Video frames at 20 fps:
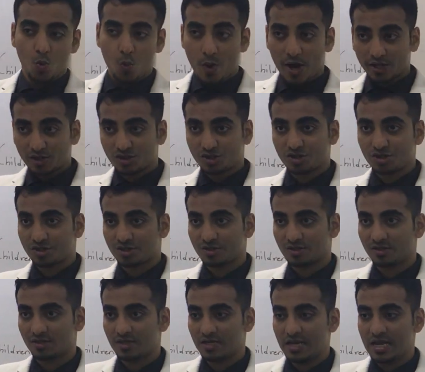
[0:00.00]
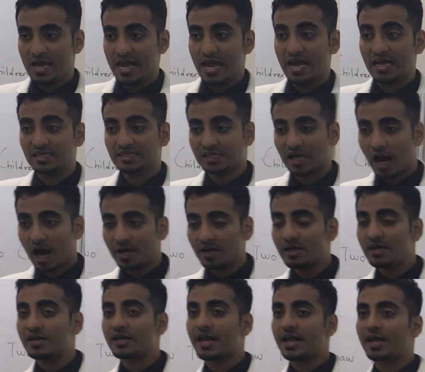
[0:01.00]
which is
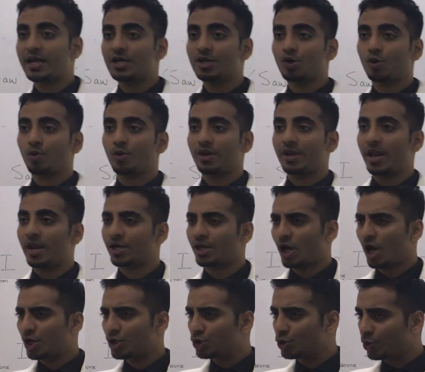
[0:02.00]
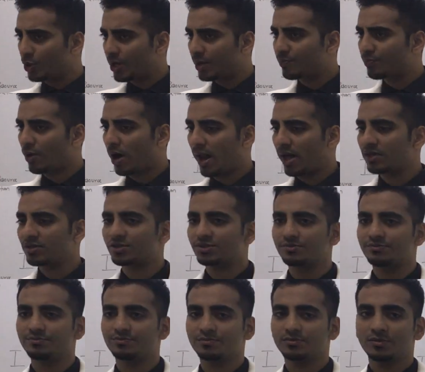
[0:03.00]
undertaken to create a unique product,
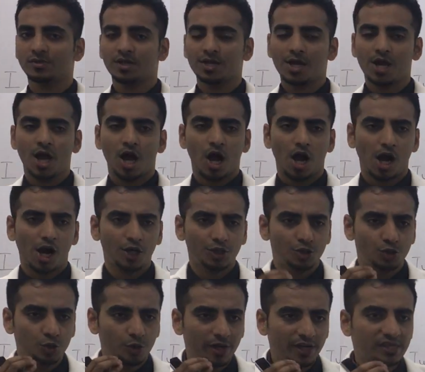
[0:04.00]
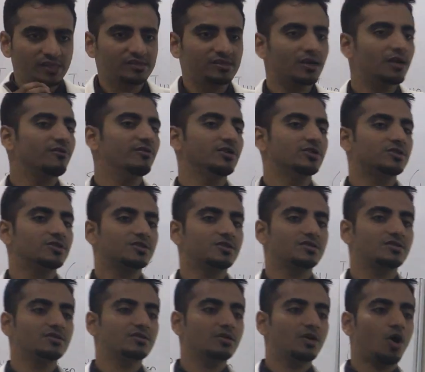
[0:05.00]
a unique
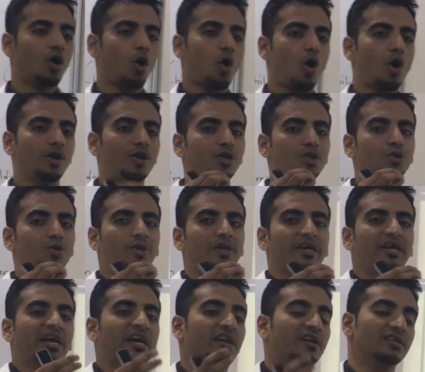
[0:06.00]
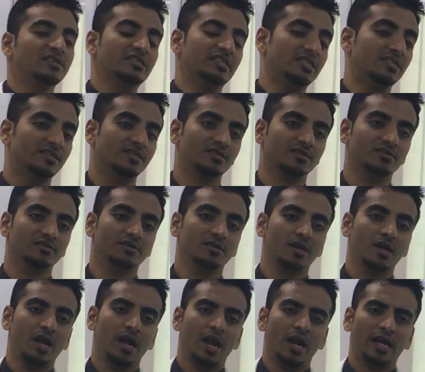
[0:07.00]
service or a unique result.
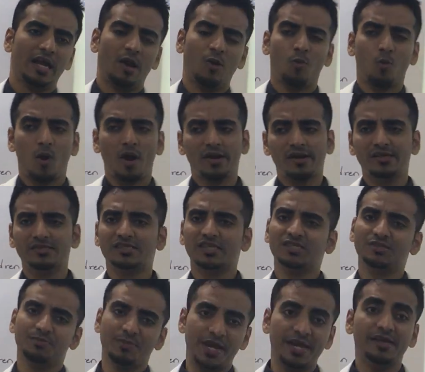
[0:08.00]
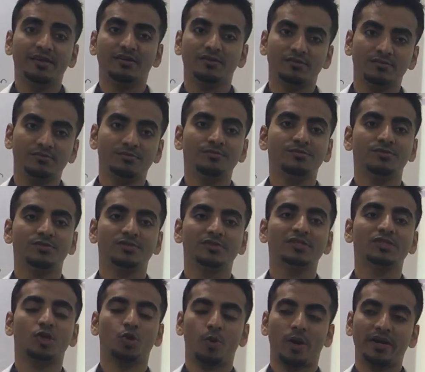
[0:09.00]
Now what does this mean?
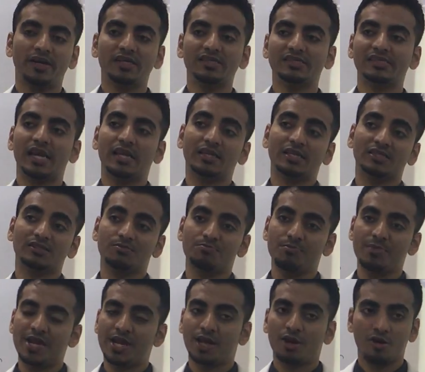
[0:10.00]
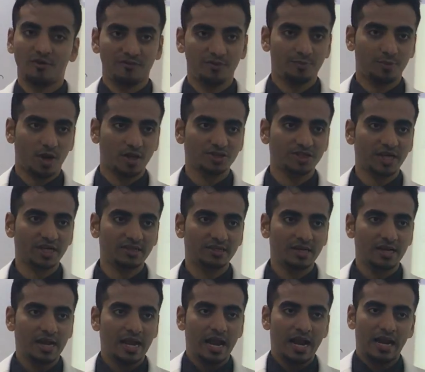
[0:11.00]
So to understand this meaning of a
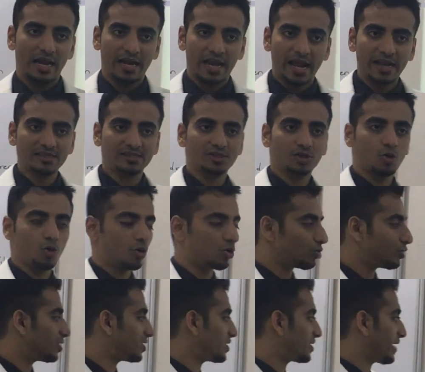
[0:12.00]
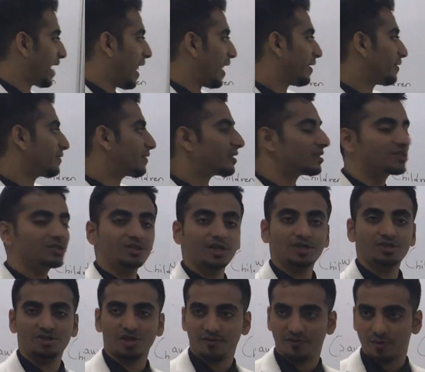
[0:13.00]
project, let's go to the
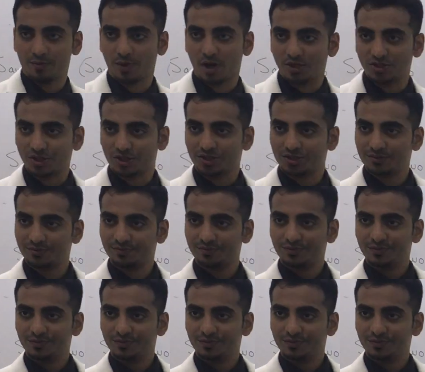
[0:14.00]
characteristics of a project.